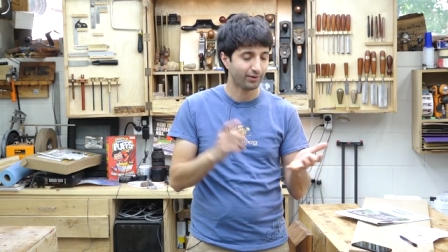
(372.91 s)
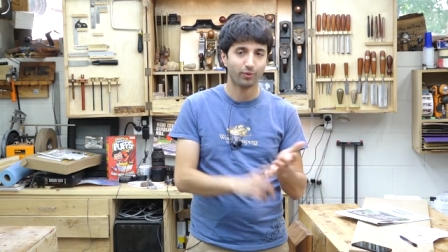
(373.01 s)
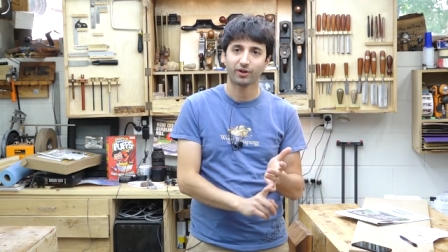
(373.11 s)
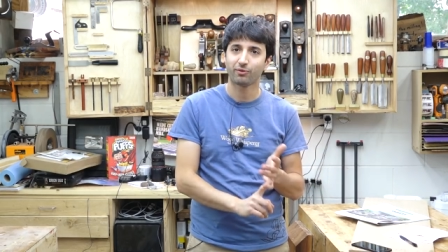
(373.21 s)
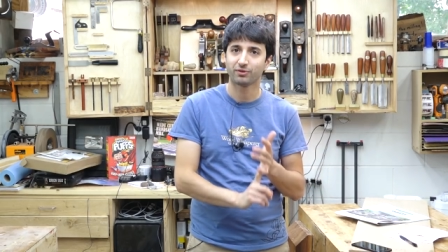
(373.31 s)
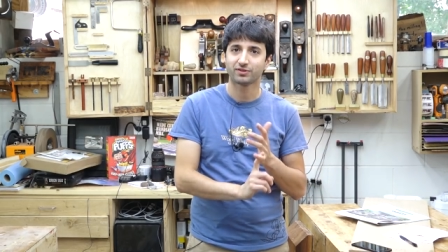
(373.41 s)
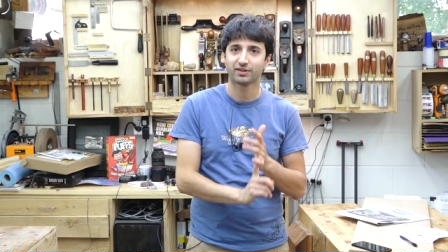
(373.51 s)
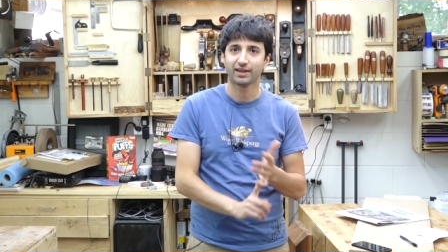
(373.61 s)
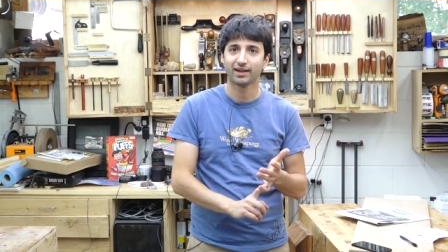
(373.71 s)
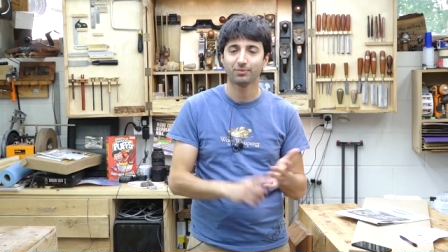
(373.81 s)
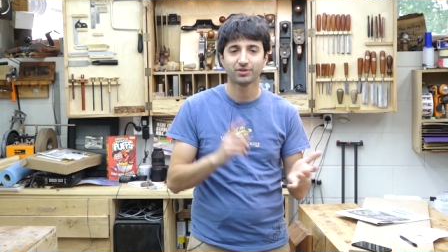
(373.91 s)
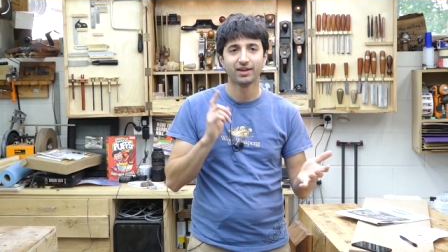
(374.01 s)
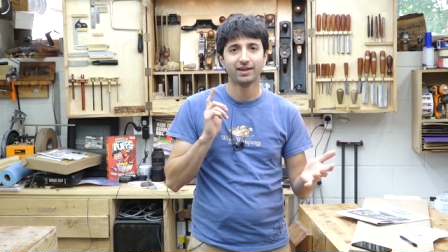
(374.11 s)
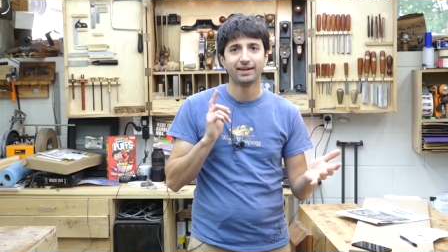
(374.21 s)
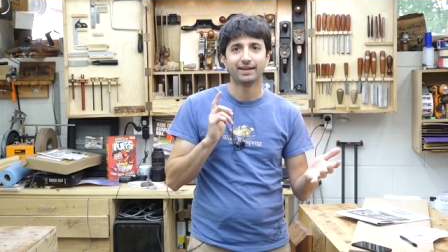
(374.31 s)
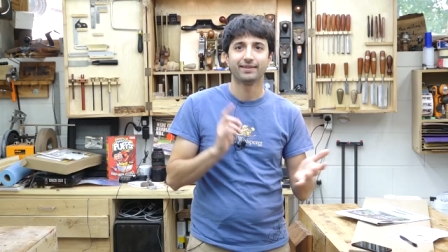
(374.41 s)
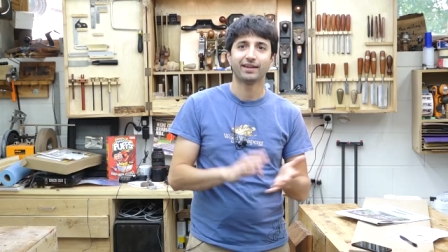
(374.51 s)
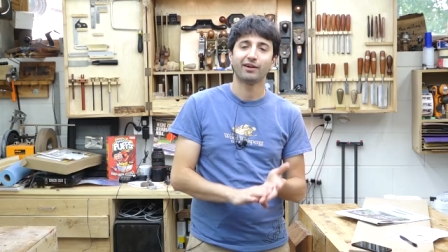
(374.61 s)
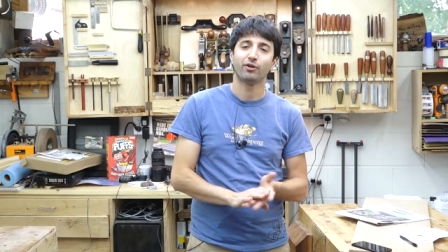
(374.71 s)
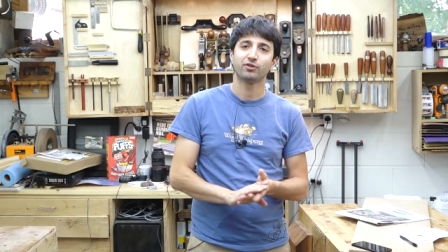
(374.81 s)
working with slabs, and
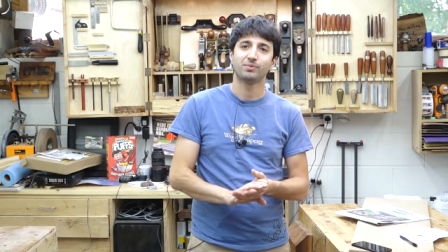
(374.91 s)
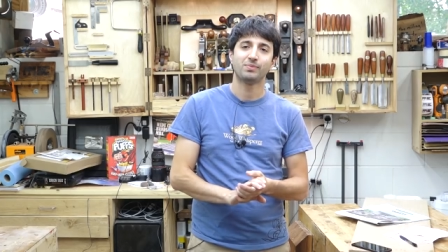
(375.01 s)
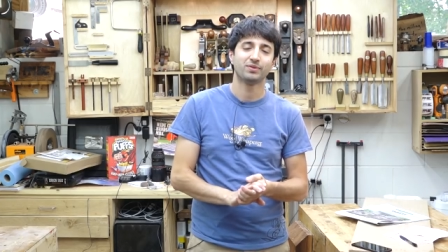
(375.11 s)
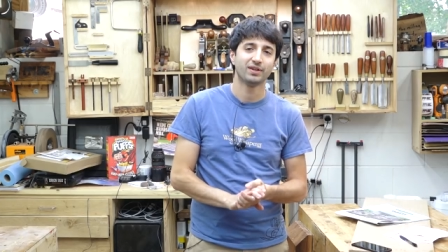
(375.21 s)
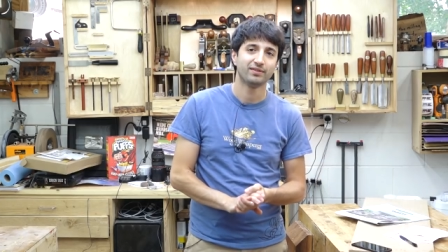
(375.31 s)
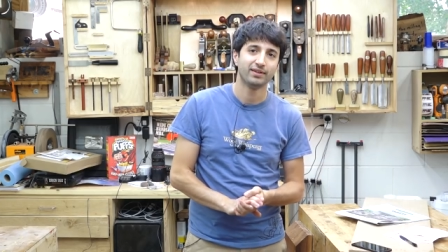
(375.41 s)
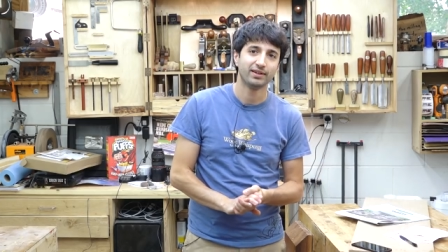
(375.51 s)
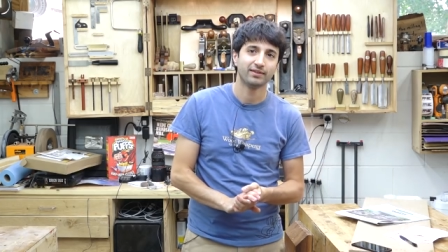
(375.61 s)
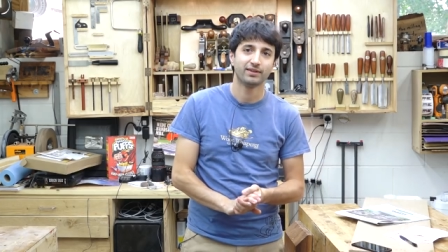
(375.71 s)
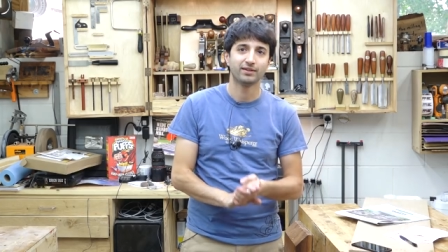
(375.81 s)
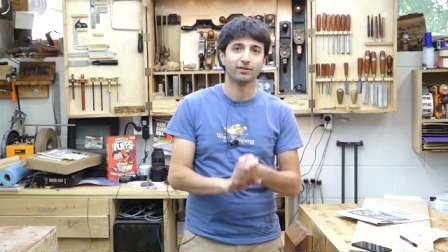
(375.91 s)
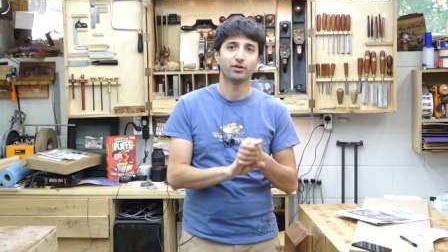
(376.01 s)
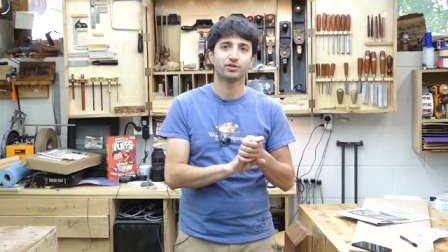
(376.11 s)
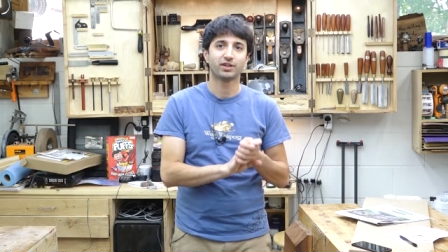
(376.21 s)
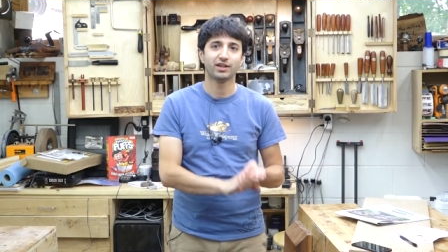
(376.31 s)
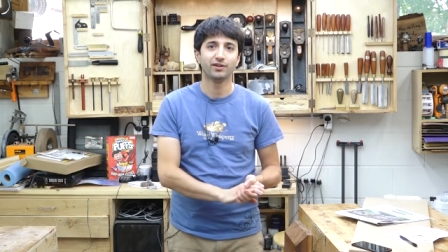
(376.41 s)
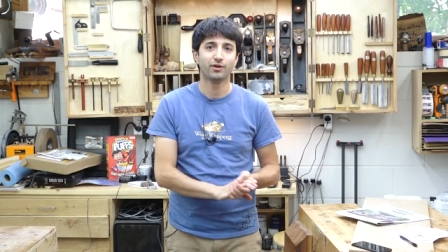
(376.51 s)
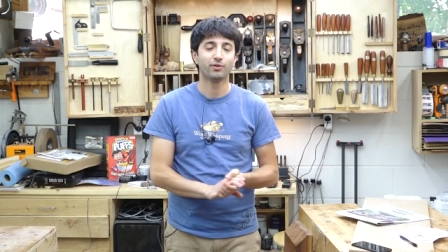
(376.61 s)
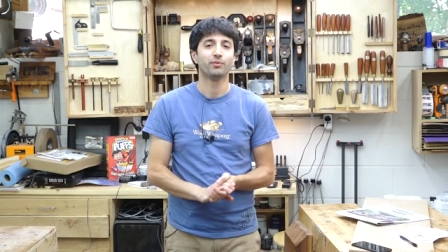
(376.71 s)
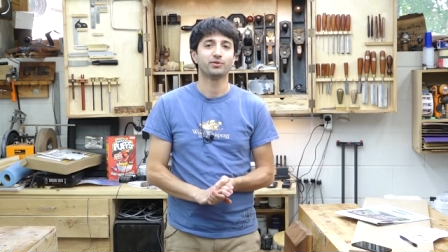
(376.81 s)
then I'll also be presenting the lunch
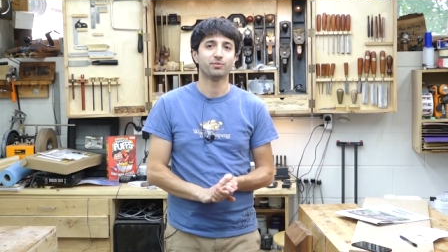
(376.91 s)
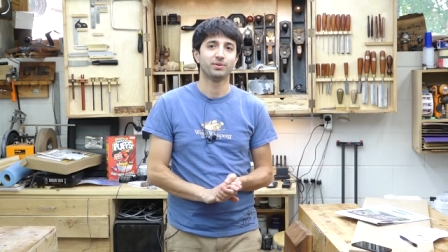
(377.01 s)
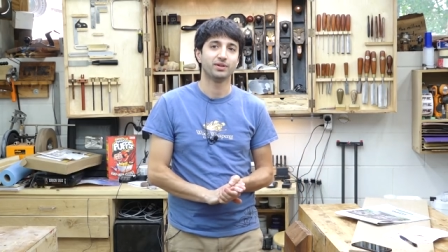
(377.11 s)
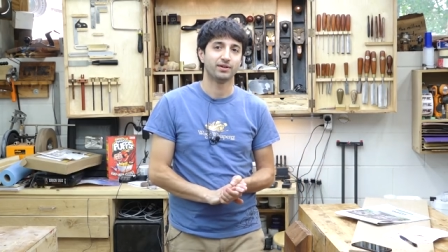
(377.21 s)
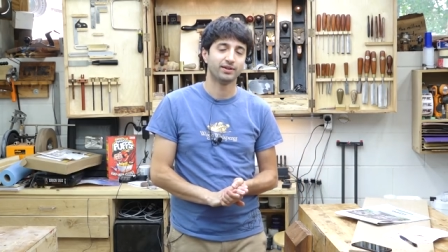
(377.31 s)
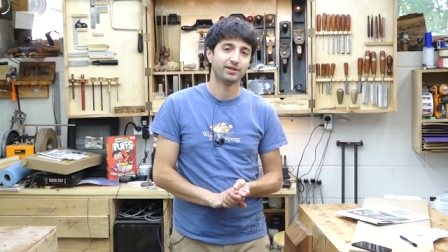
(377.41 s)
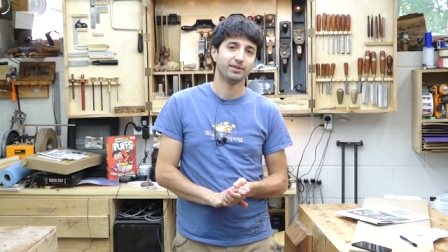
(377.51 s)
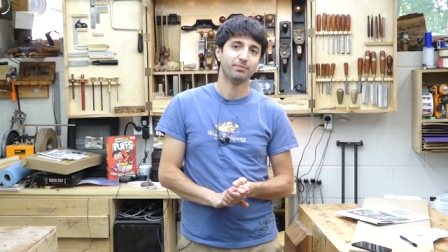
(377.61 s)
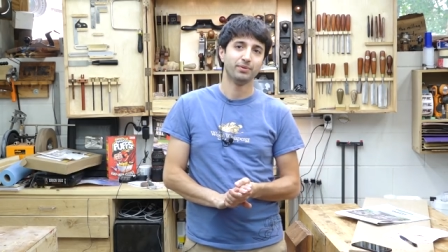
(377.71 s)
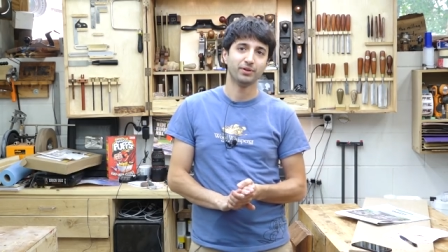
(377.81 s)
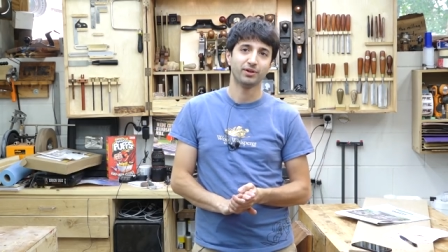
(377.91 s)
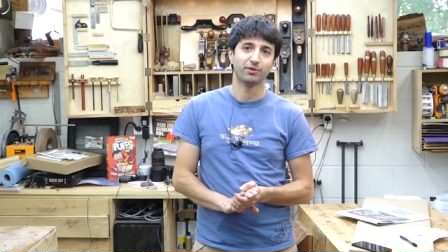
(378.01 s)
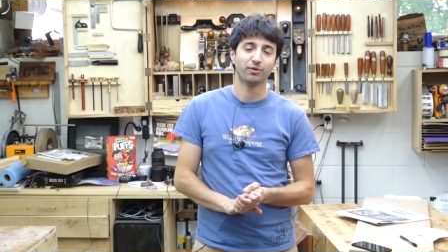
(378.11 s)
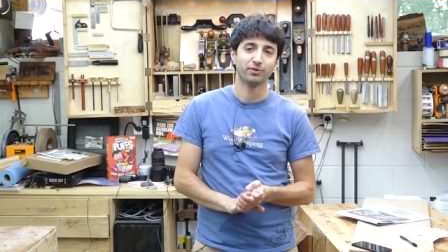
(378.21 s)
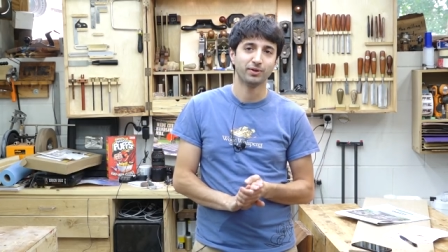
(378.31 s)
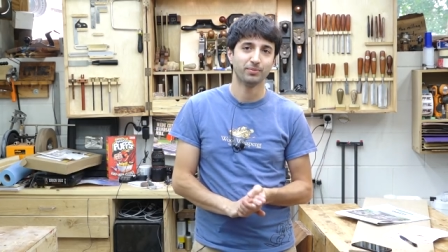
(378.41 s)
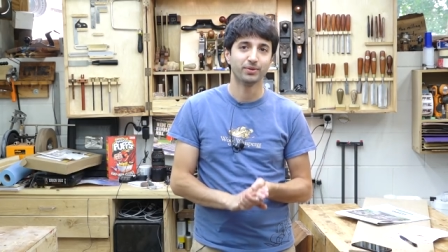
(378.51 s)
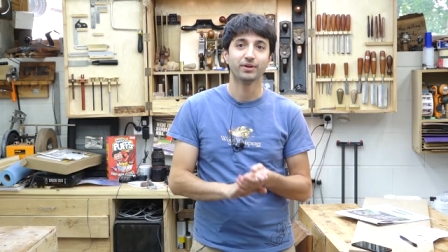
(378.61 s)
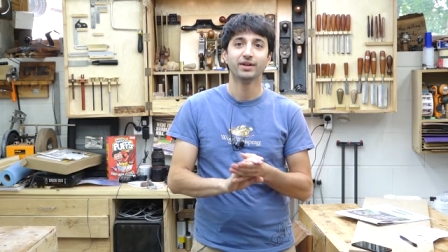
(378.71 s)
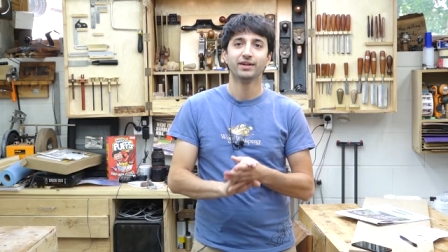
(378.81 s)
keynote, which will be on milling your own
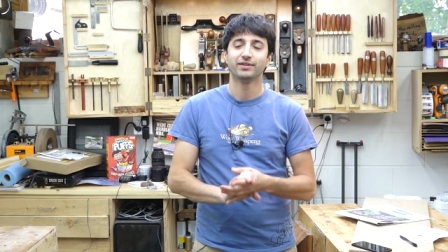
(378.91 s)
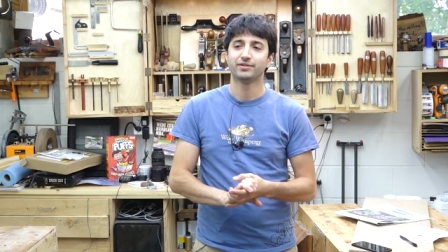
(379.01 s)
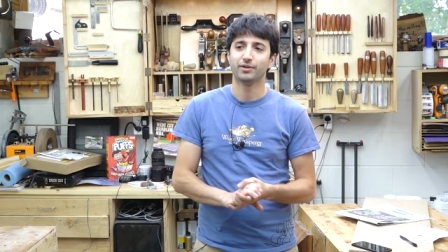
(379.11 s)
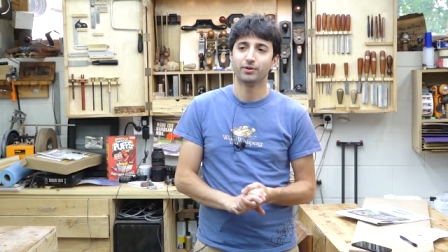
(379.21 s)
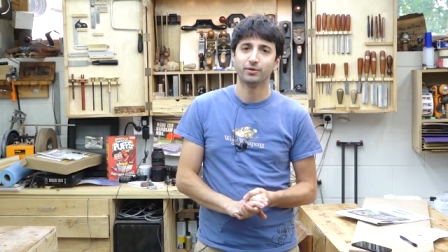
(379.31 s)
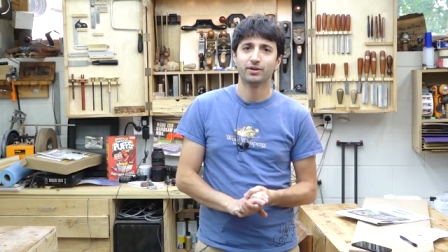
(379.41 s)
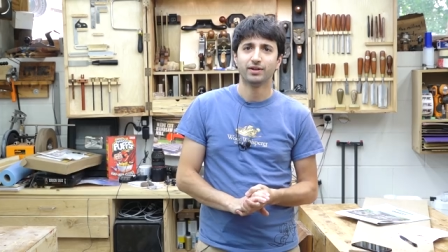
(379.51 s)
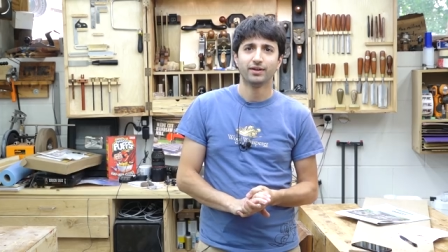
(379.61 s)
lumber. So